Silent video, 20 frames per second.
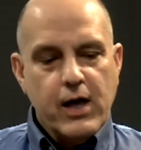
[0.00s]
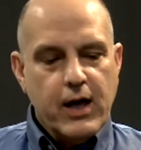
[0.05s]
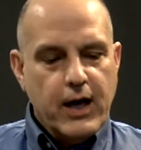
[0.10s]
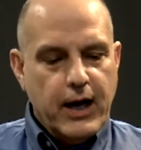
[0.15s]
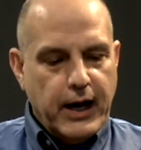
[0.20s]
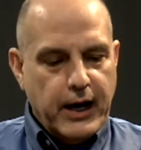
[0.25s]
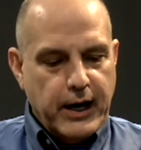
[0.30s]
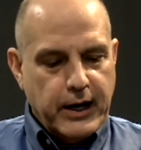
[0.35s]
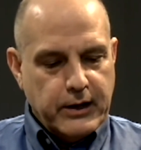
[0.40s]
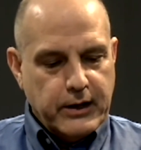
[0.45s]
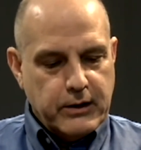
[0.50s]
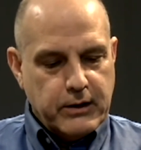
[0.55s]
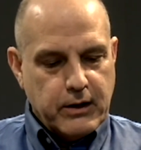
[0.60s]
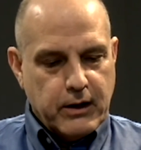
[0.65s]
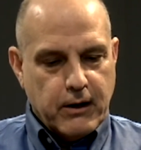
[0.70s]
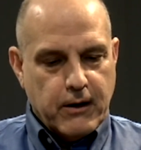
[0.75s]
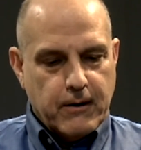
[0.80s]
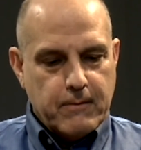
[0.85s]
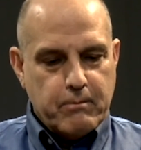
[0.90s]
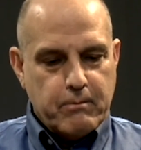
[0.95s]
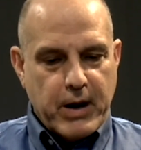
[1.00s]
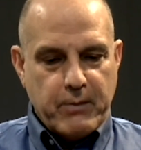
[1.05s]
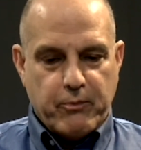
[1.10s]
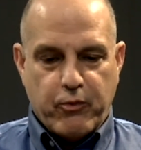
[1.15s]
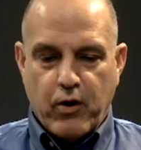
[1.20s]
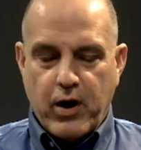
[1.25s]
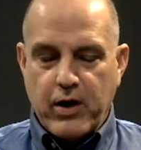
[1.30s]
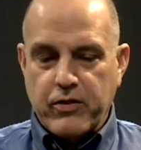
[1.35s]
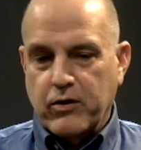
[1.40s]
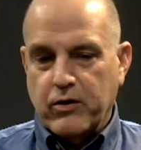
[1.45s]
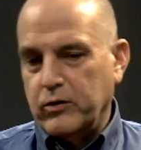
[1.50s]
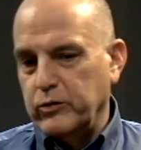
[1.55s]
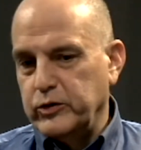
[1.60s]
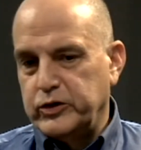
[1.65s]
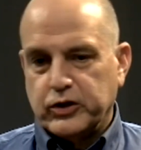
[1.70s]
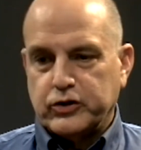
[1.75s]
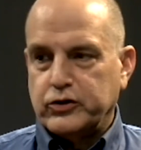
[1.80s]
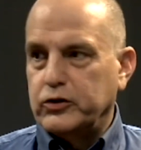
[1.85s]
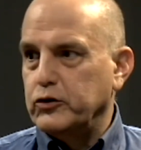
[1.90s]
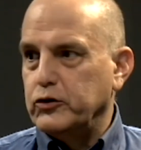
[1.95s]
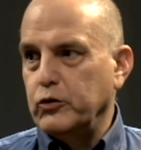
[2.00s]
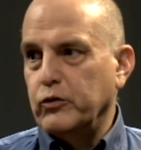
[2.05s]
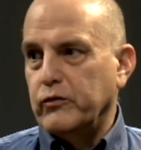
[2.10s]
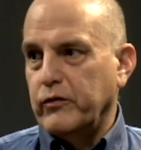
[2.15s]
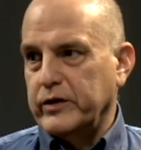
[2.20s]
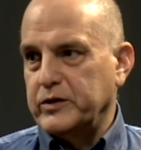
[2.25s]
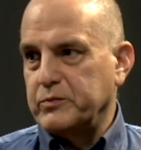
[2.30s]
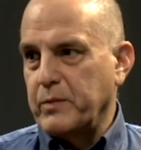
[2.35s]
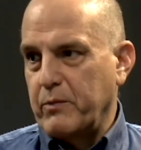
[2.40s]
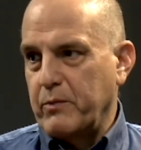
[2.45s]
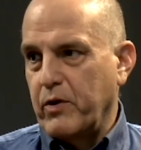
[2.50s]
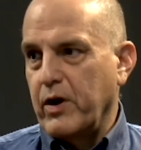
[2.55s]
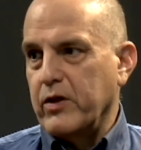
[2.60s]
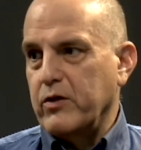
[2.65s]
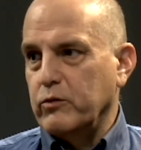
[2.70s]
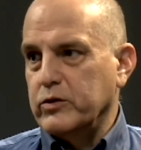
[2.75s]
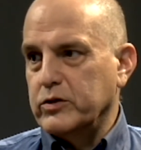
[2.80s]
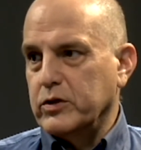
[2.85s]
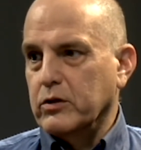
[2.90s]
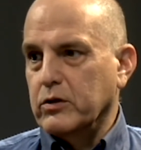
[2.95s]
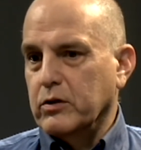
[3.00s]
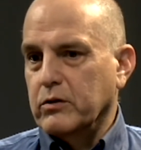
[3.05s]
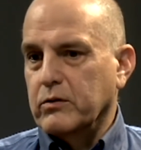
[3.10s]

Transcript: And um, my brother, it was just the two of us. My brother was, you